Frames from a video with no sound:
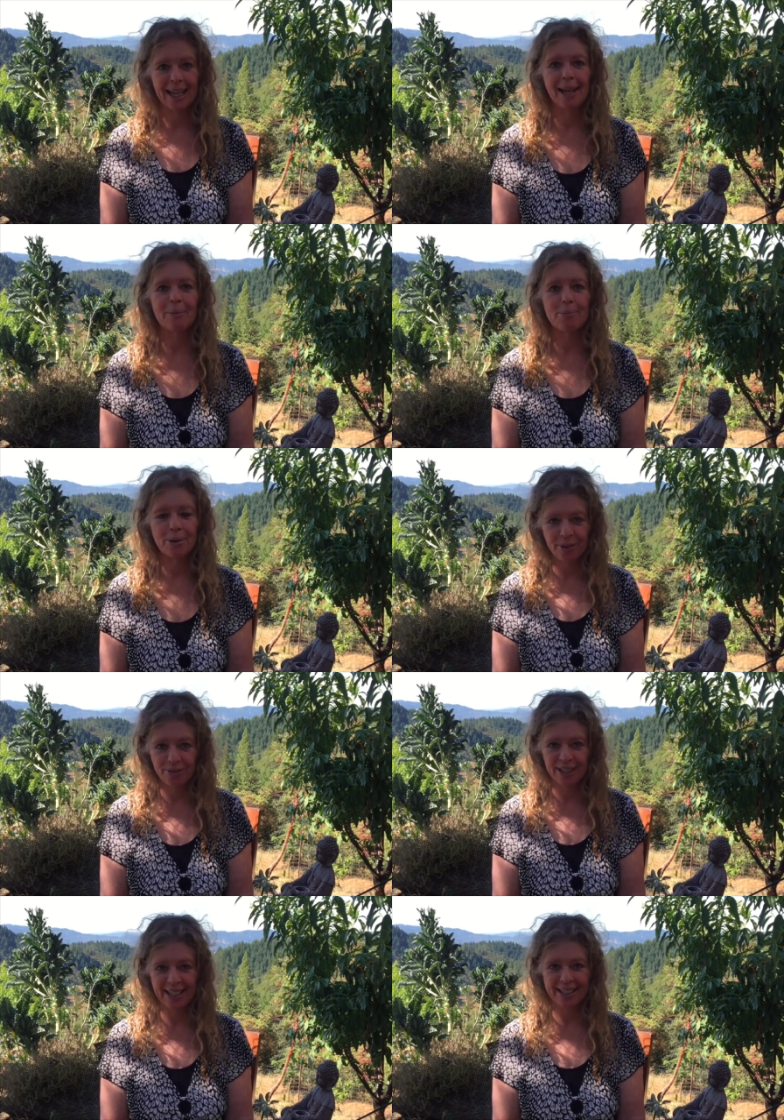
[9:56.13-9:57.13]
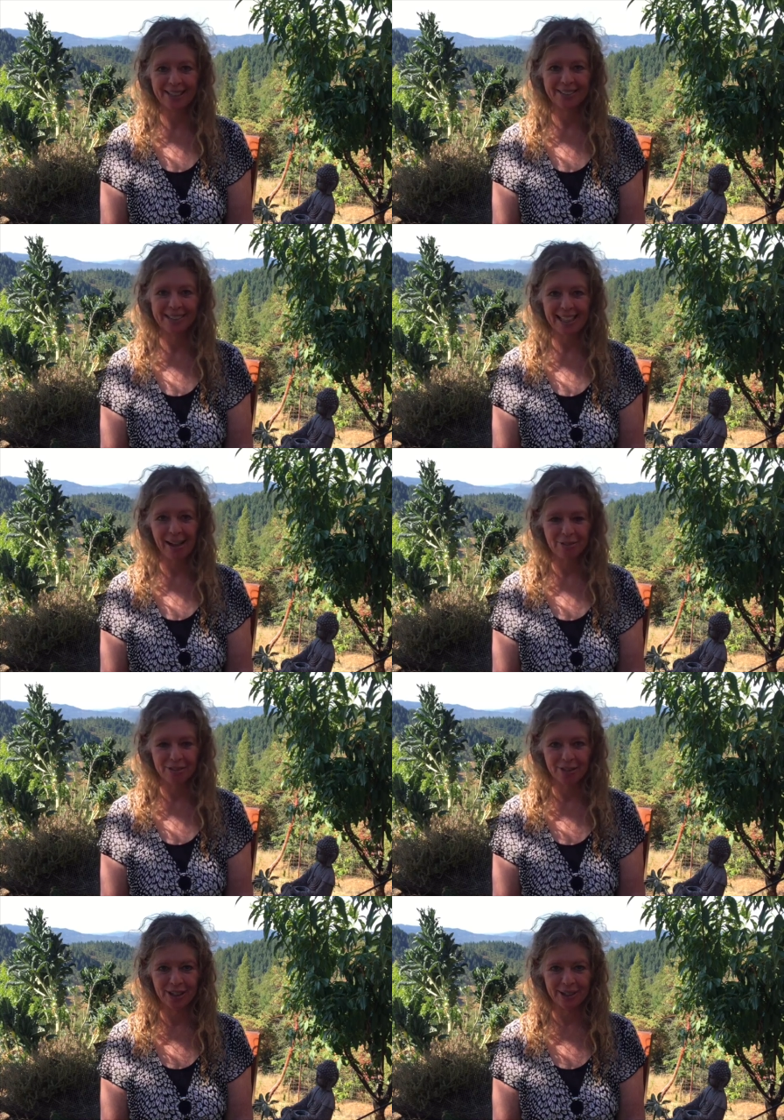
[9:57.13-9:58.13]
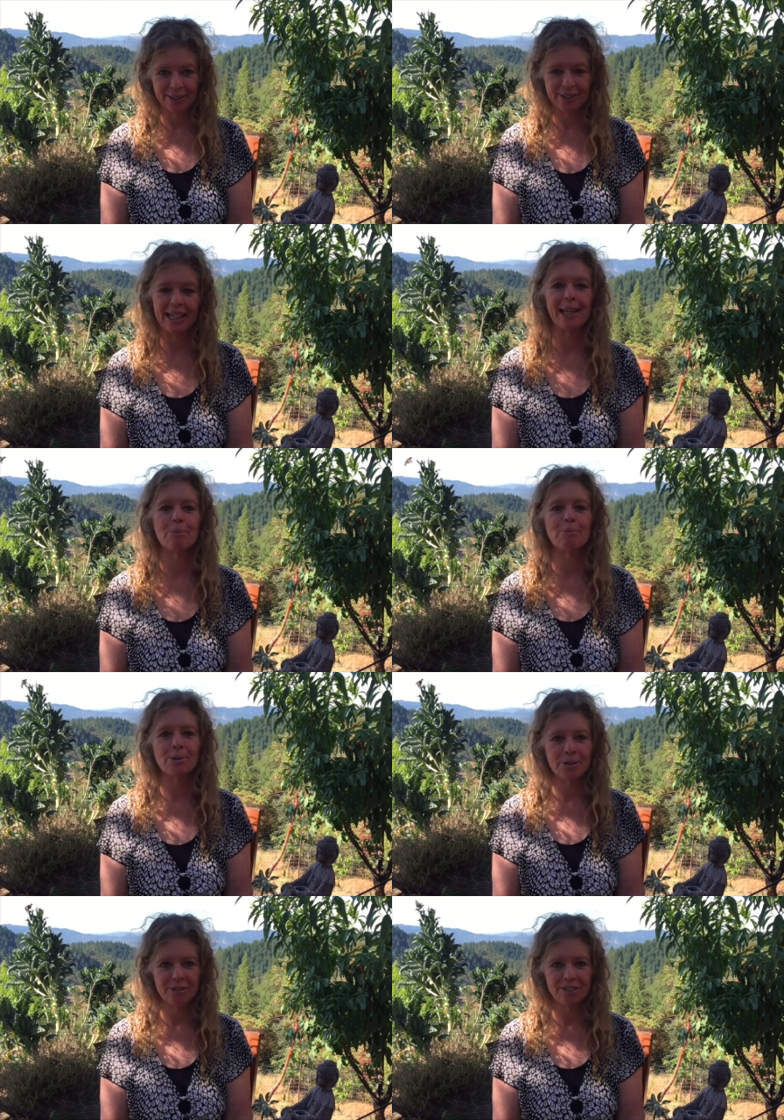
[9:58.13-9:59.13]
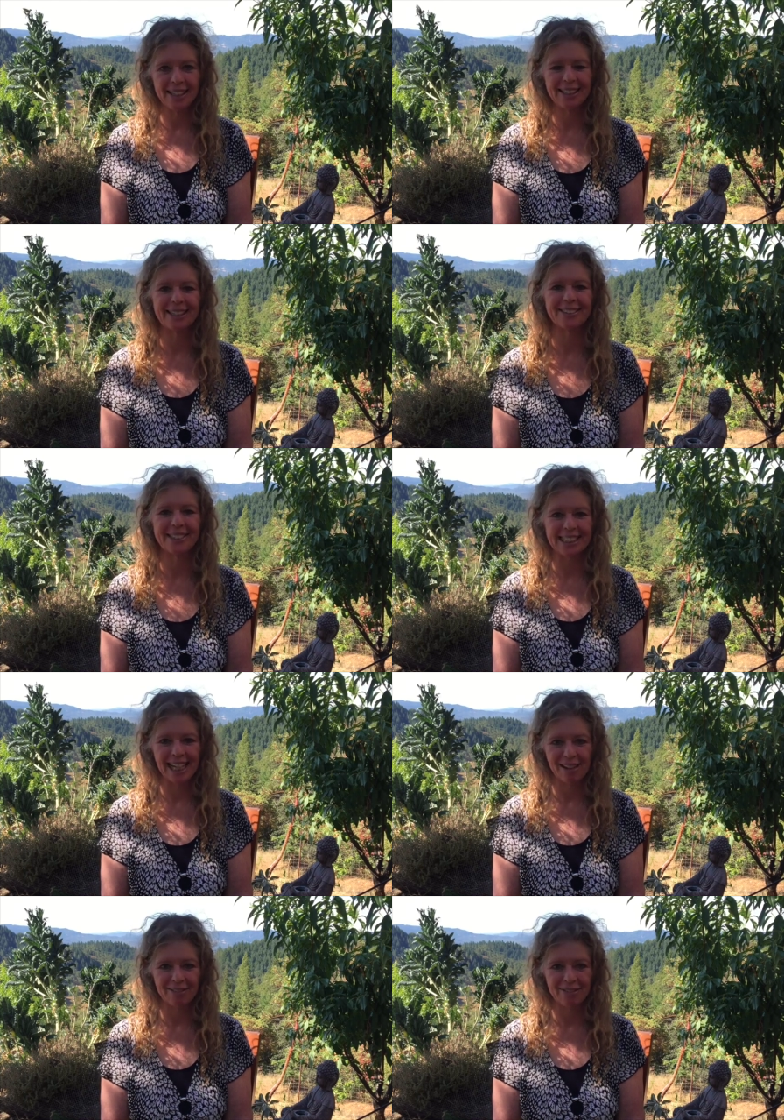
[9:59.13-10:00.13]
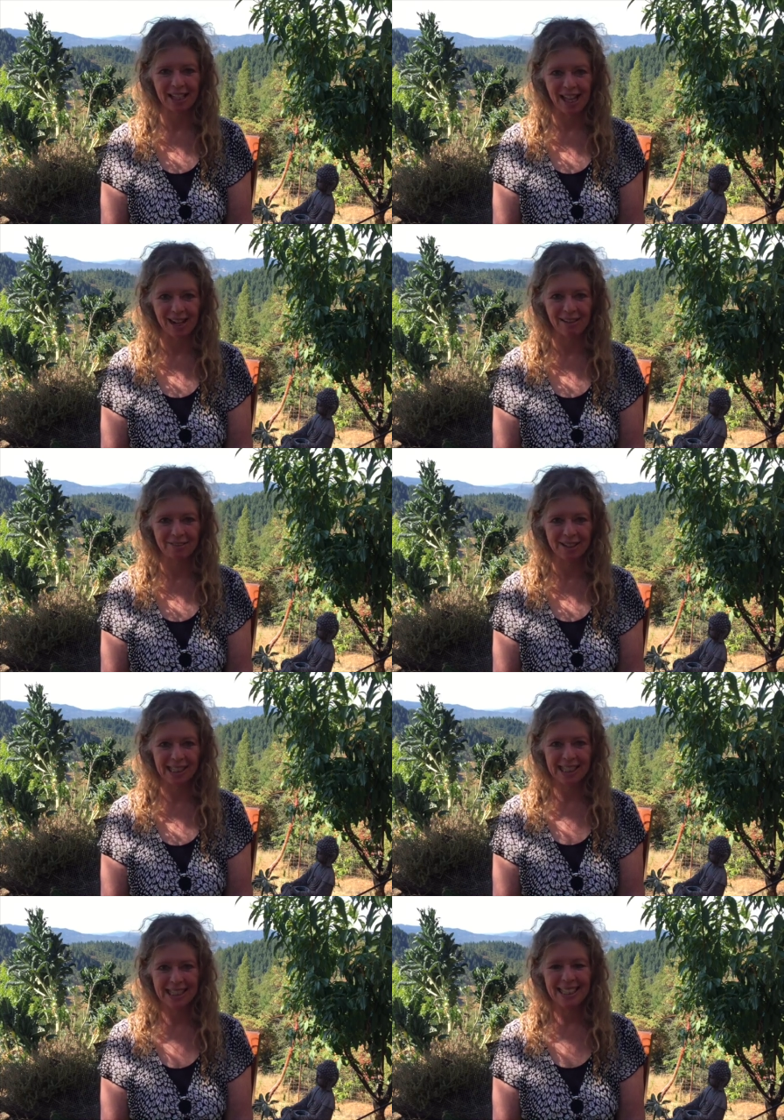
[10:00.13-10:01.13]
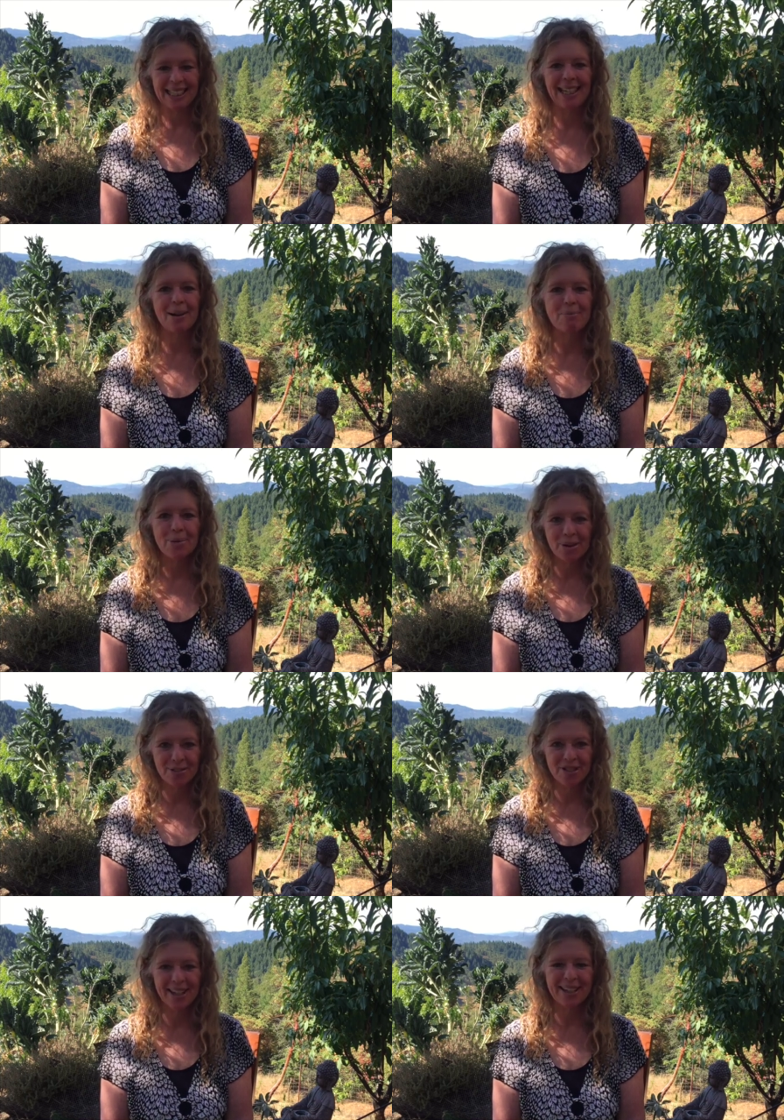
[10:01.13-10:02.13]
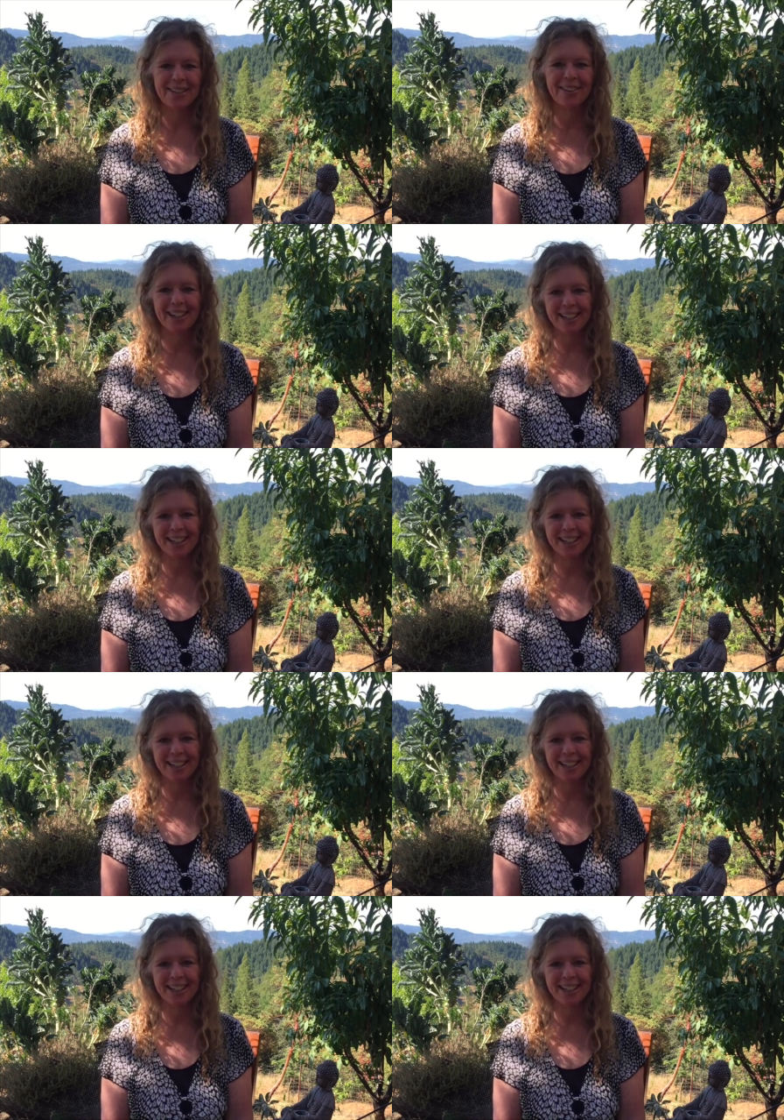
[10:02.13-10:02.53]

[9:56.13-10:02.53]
improving your self worth, improving your self love, improving your